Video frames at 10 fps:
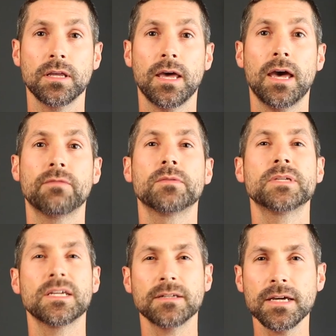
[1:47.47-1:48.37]
have them
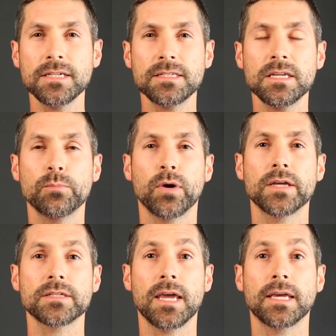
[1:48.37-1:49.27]
take nice deep
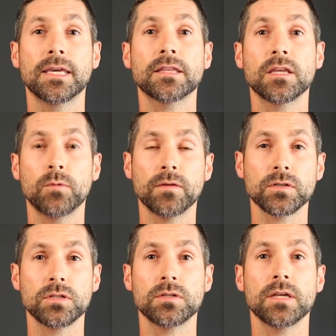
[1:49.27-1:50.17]
breaths and get them off
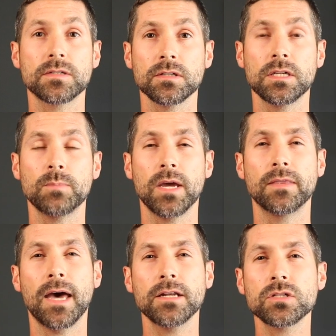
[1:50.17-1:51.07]
to sleep,
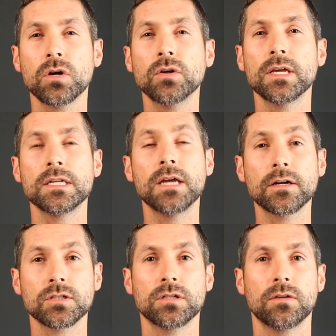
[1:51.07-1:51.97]
and that is called
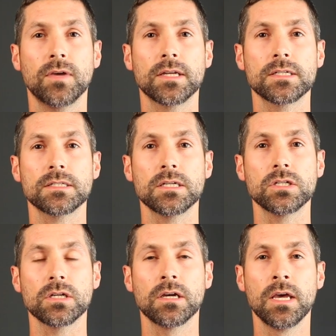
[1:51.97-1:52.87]
induction of
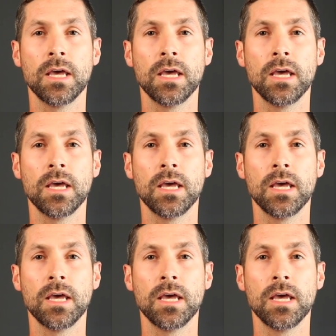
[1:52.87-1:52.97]
anesthesia.